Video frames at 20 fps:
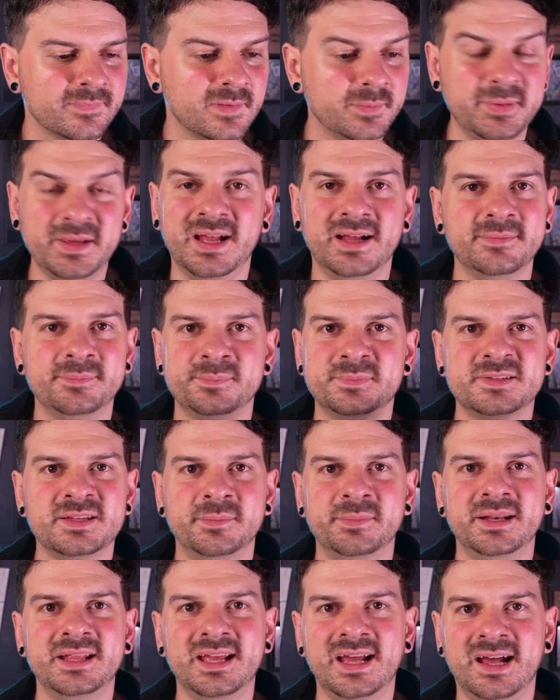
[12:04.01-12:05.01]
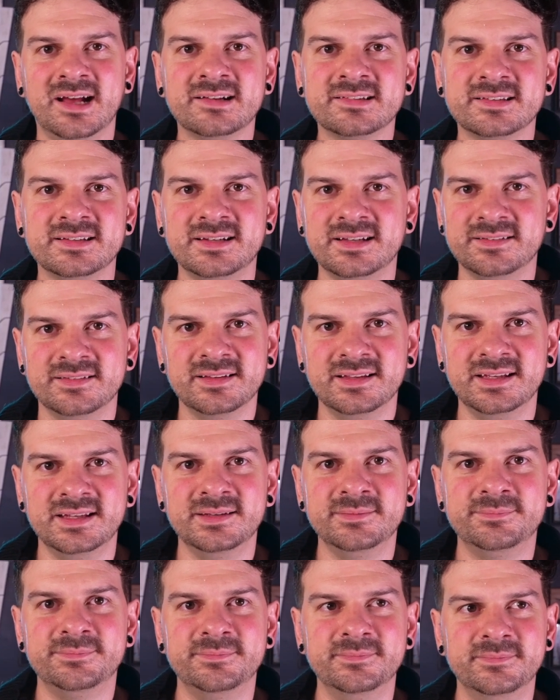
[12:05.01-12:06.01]
But yeah, somebody
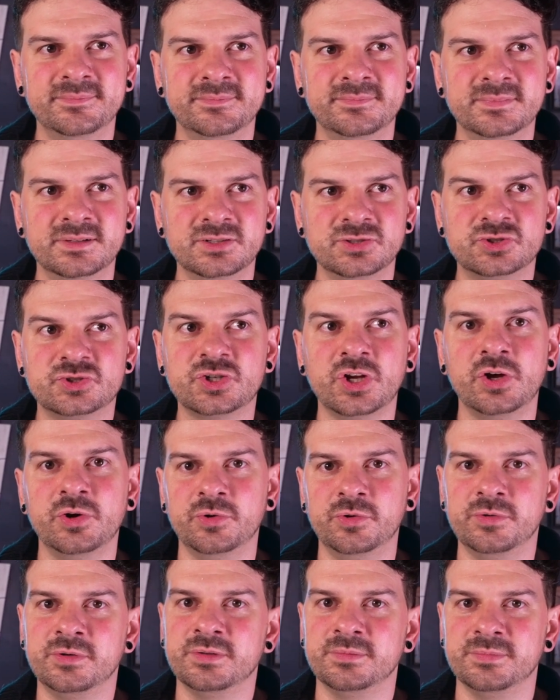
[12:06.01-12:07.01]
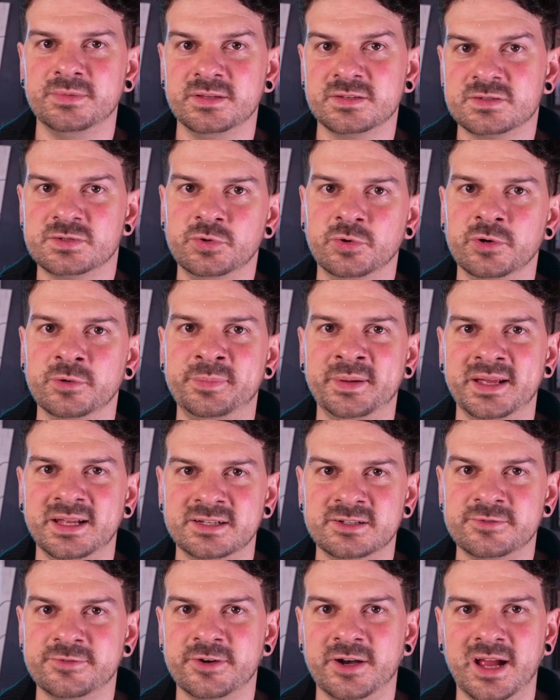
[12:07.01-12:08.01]
accidentally showed the store
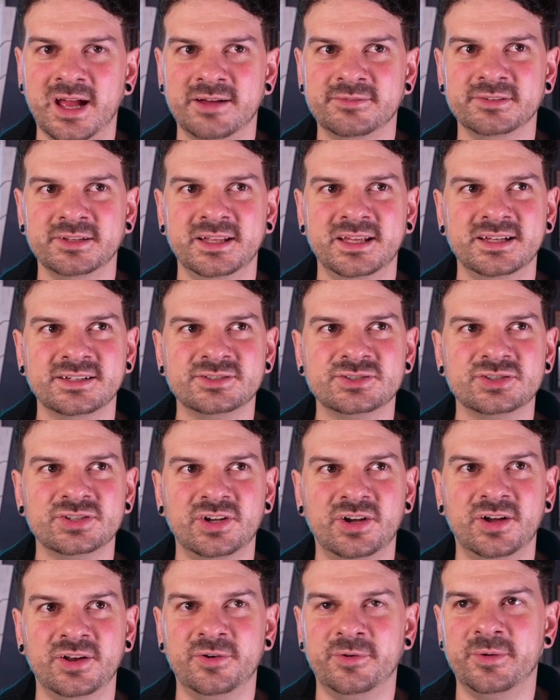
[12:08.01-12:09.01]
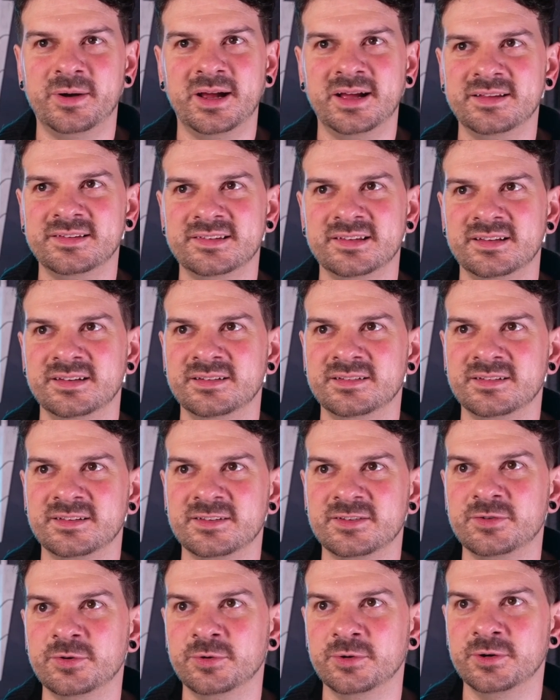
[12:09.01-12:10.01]
page for Avalanche on Horizon
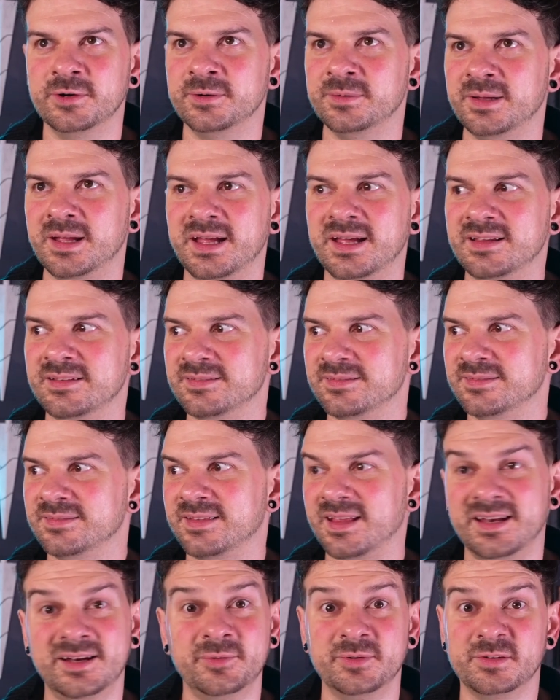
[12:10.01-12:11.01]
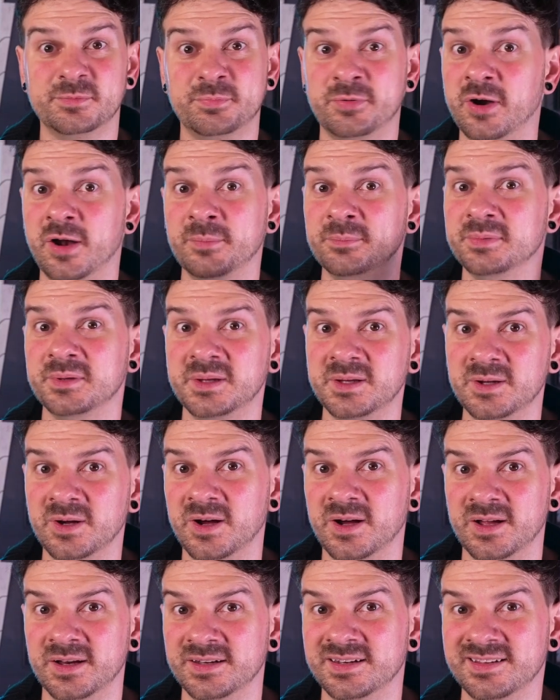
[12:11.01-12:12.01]
Store, and then it was promptly
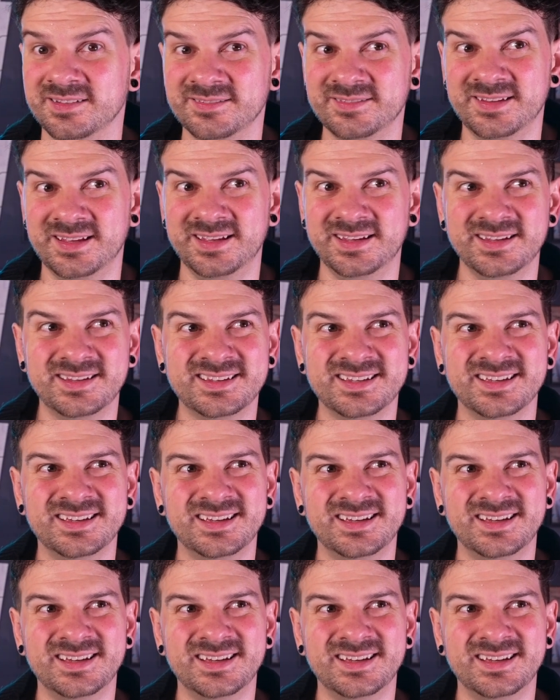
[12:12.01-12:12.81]
gone, like,